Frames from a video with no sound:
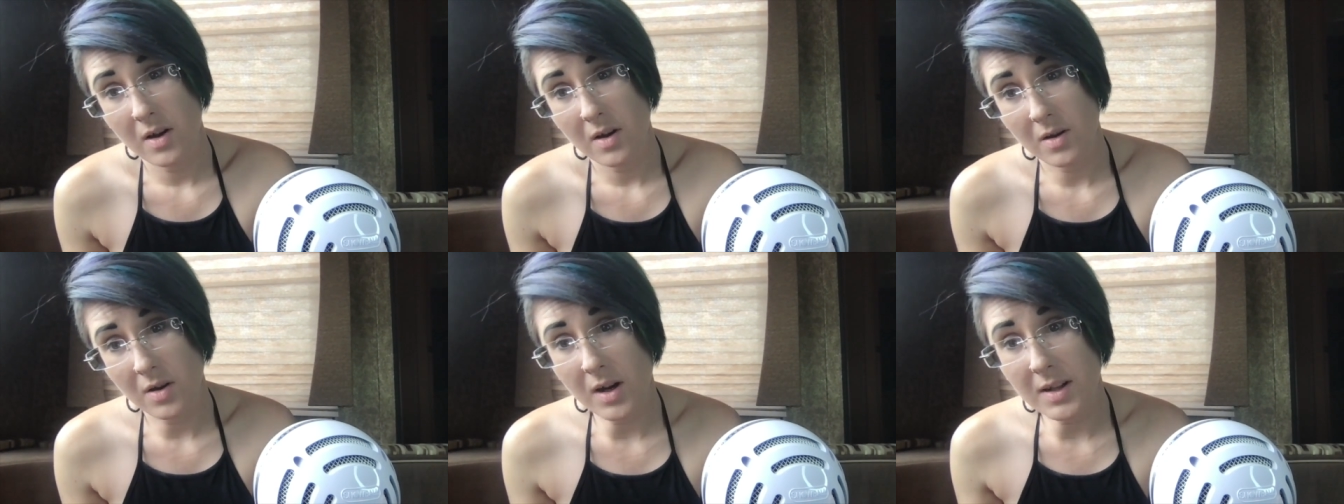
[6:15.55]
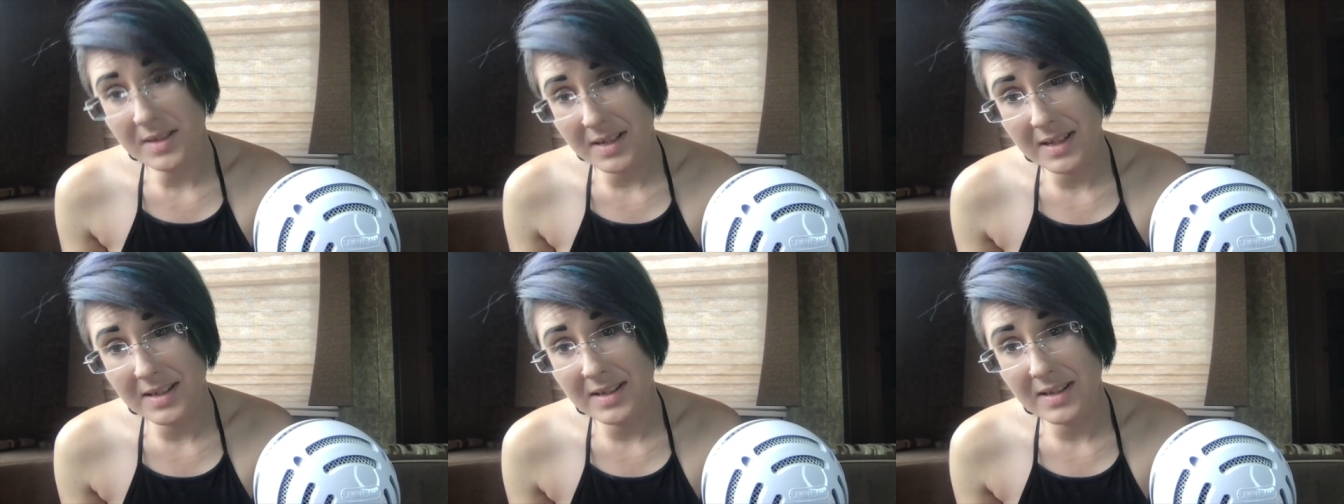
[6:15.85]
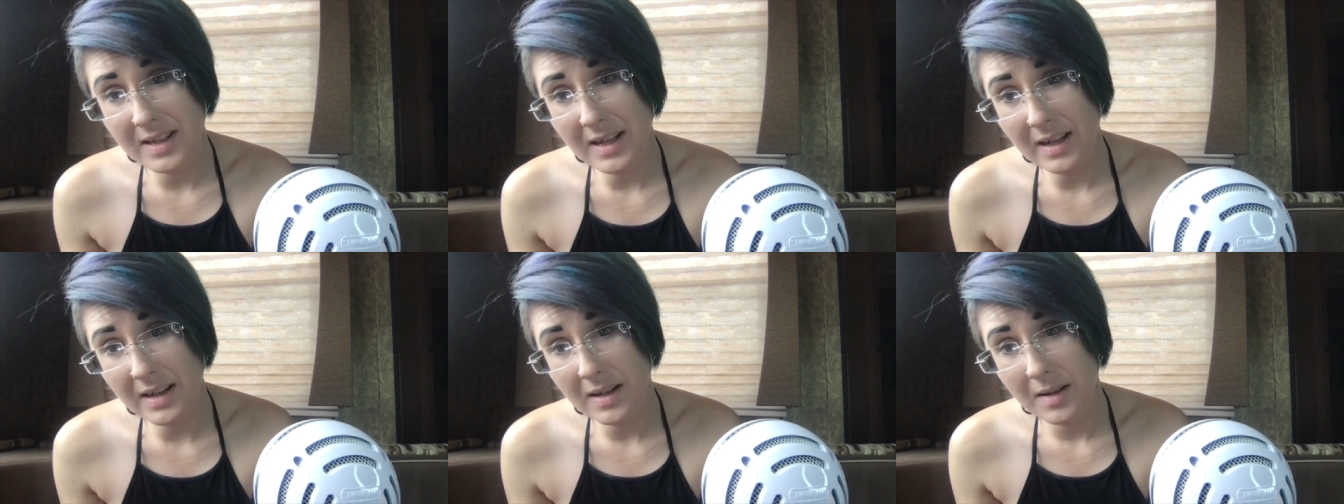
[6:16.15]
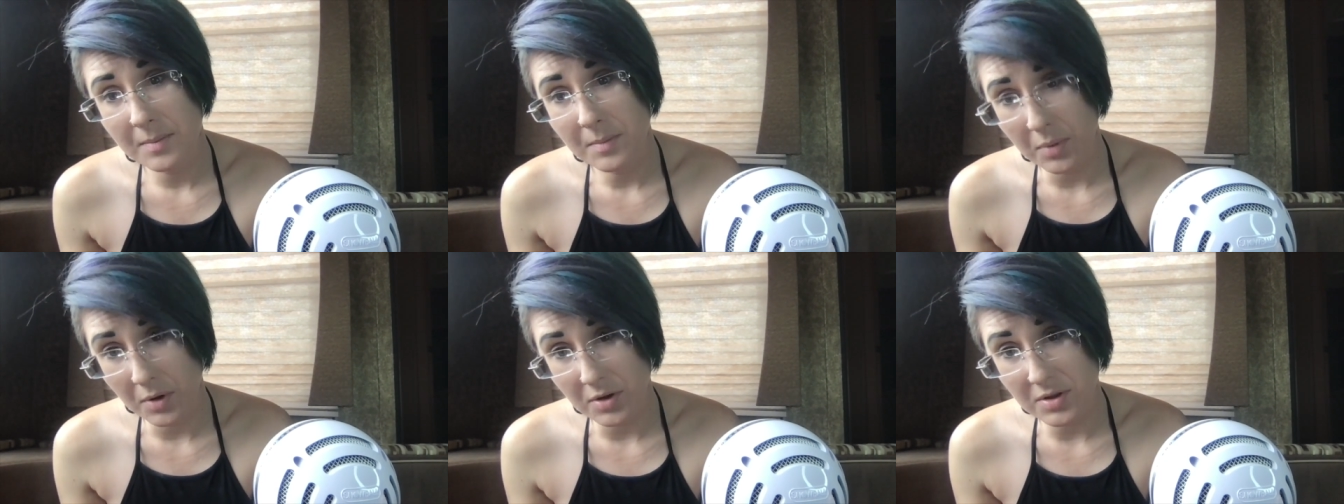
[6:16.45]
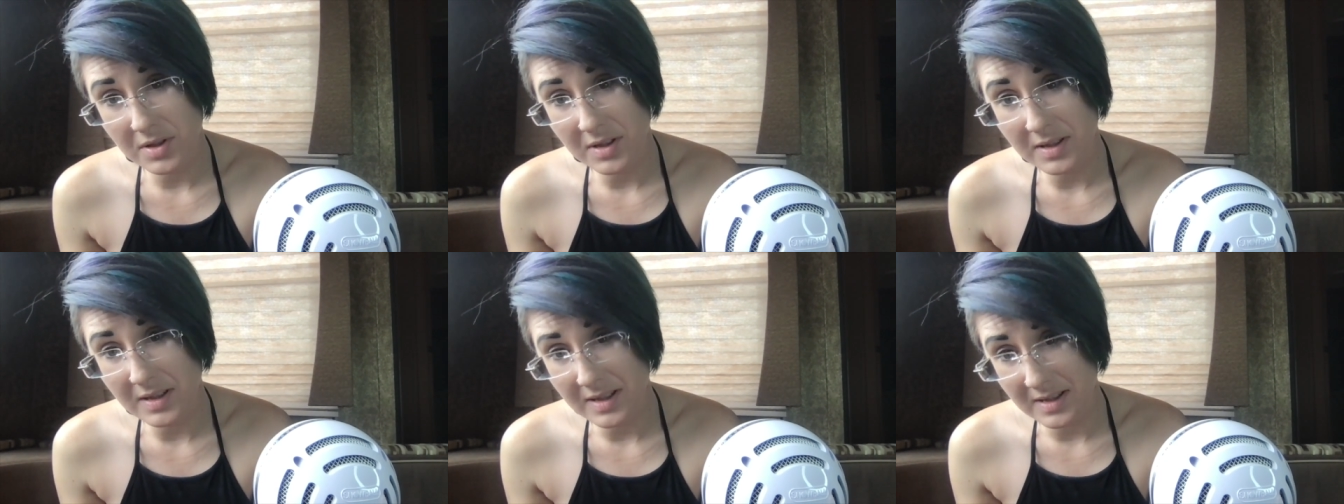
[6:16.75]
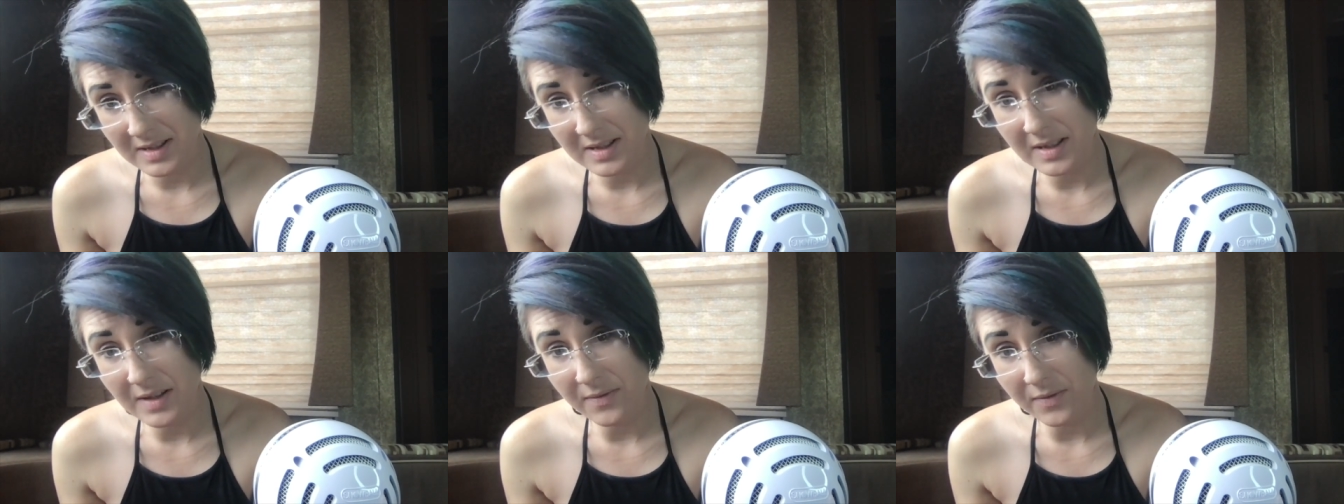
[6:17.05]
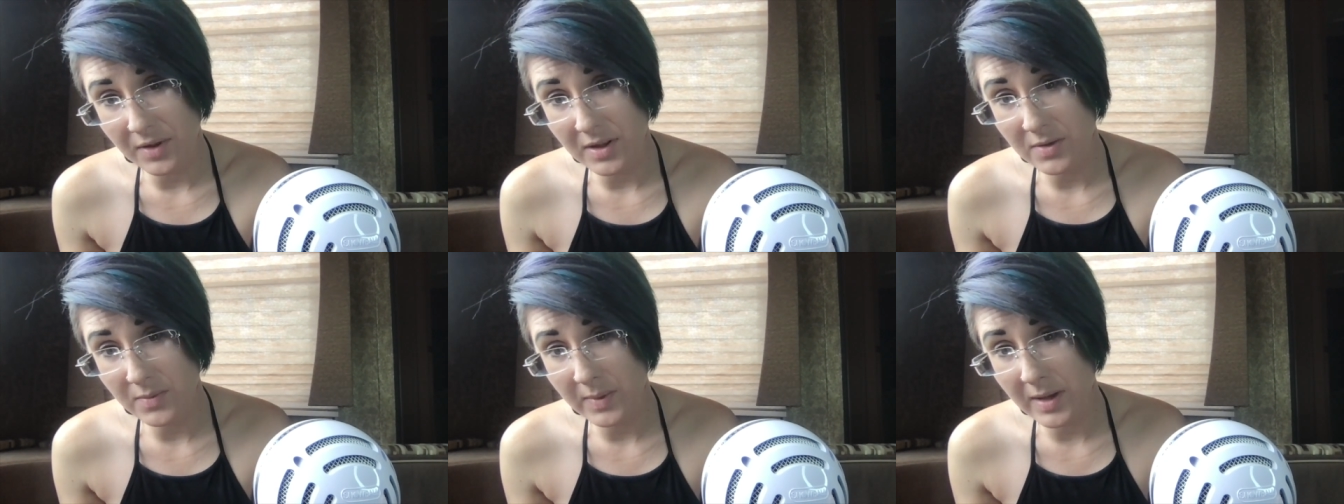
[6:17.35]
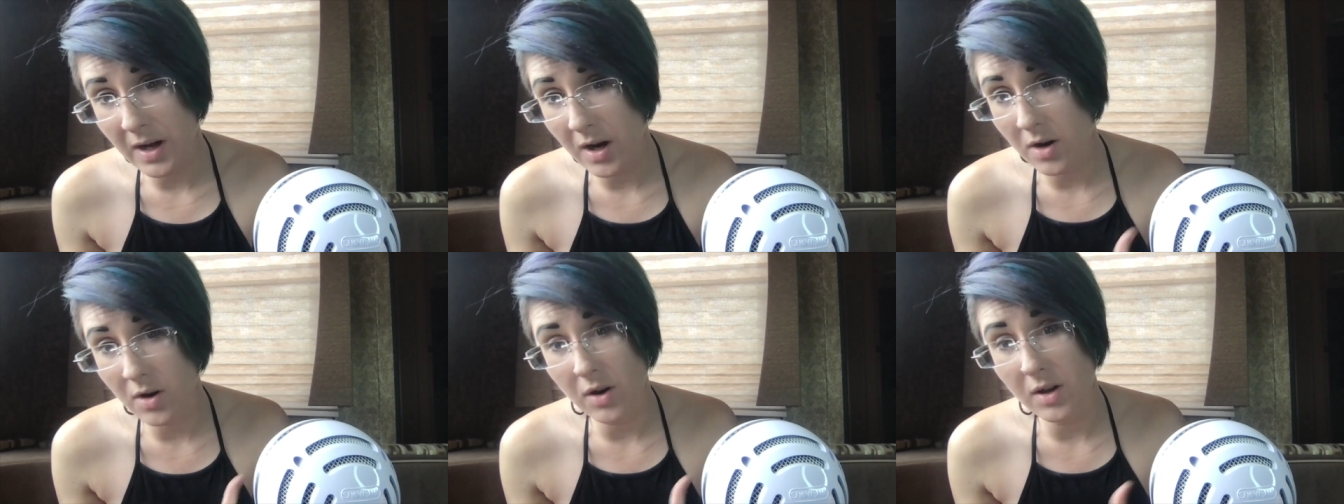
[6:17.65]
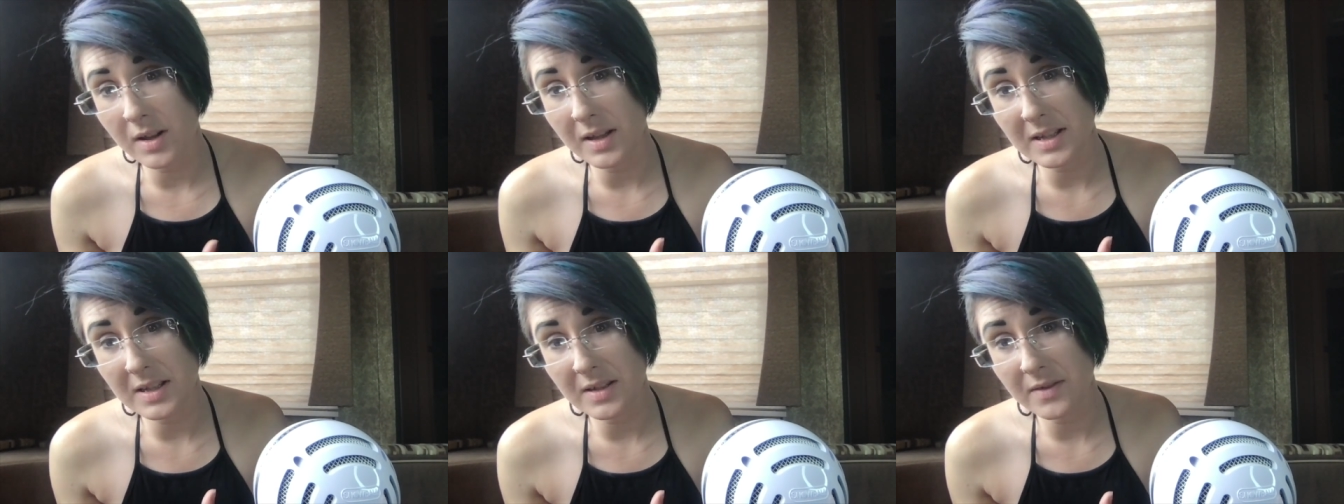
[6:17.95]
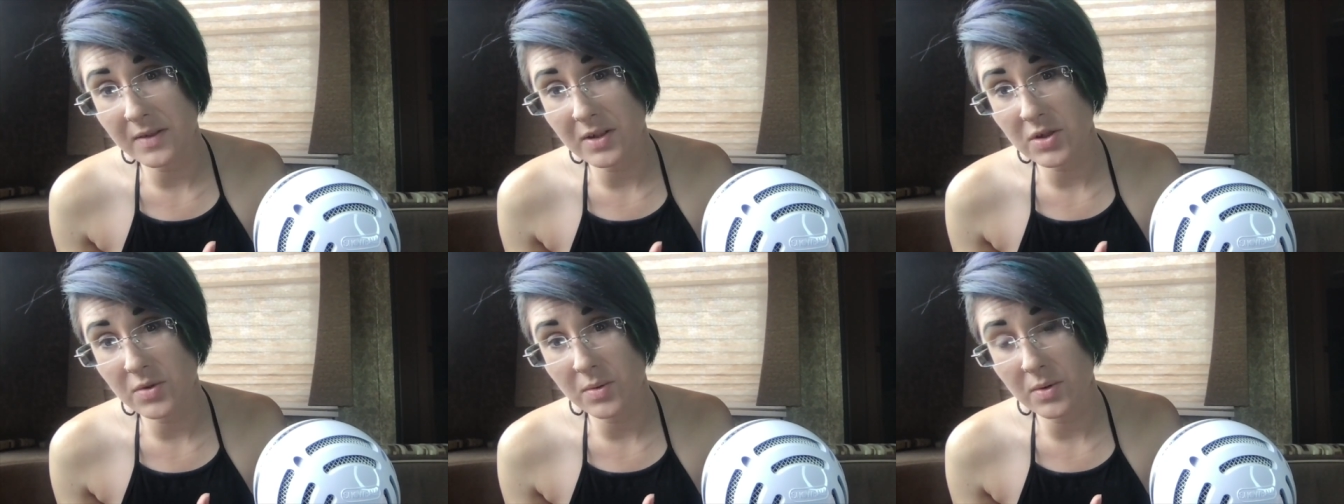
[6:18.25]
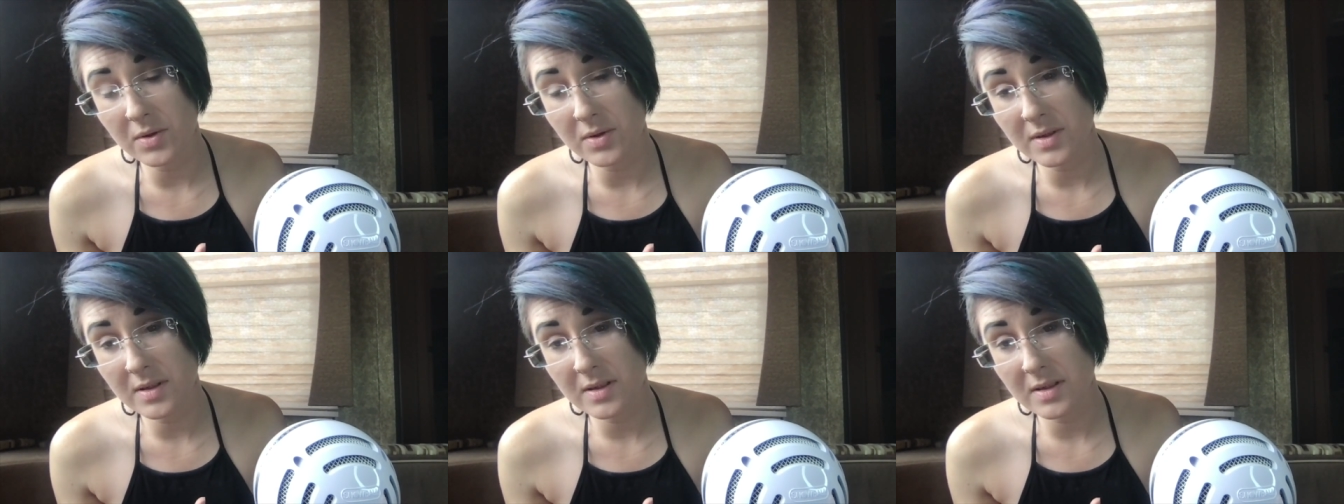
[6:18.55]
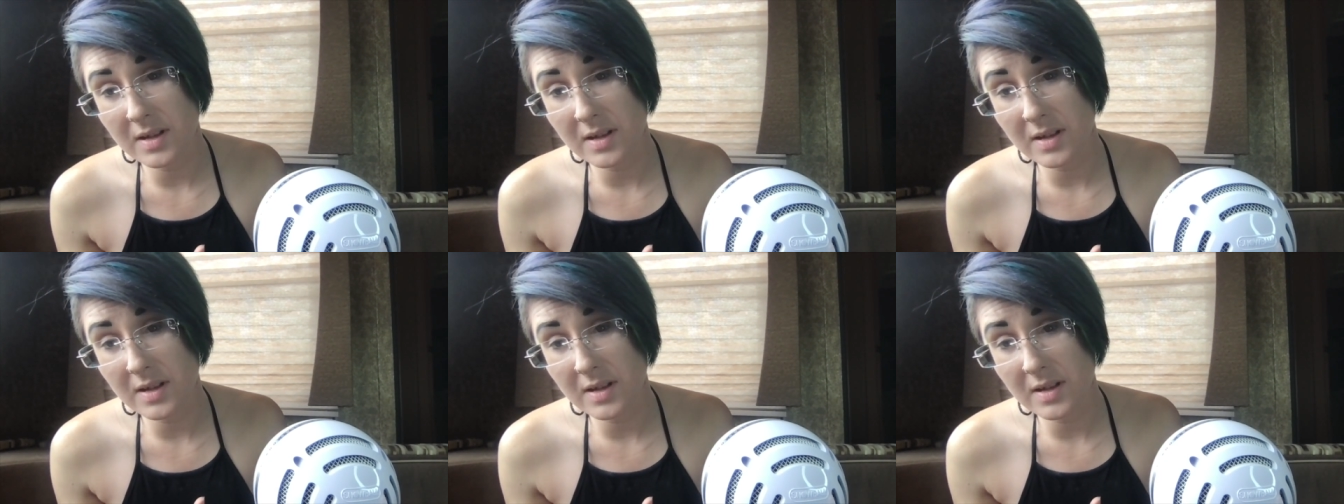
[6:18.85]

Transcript: autistic person is different. We are all individuals.